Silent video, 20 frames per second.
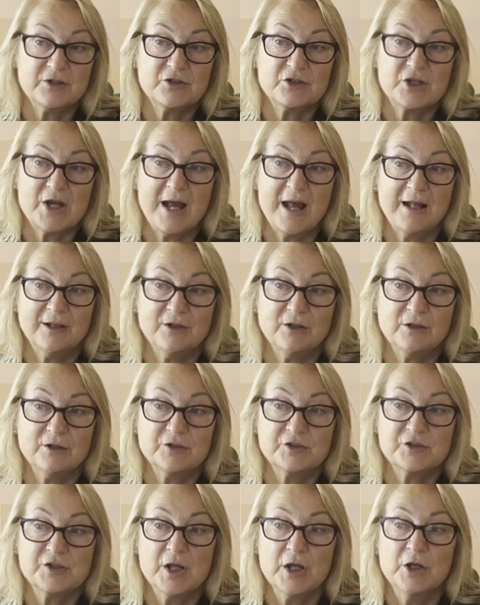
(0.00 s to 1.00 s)

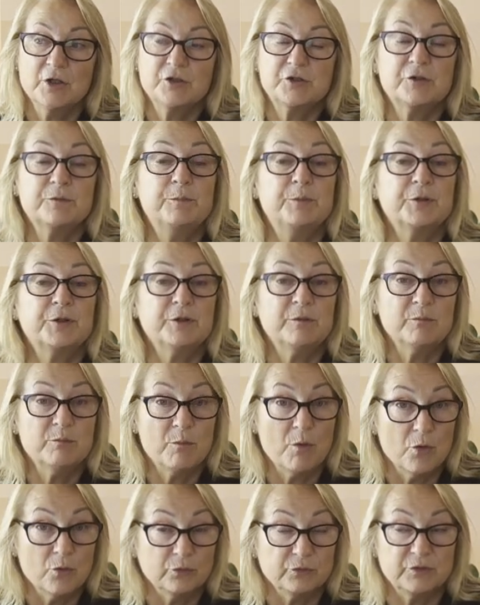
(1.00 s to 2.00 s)
channels to
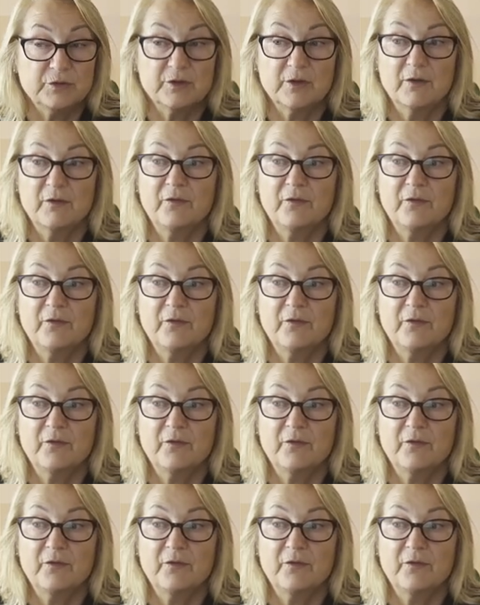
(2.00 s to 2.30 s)
promote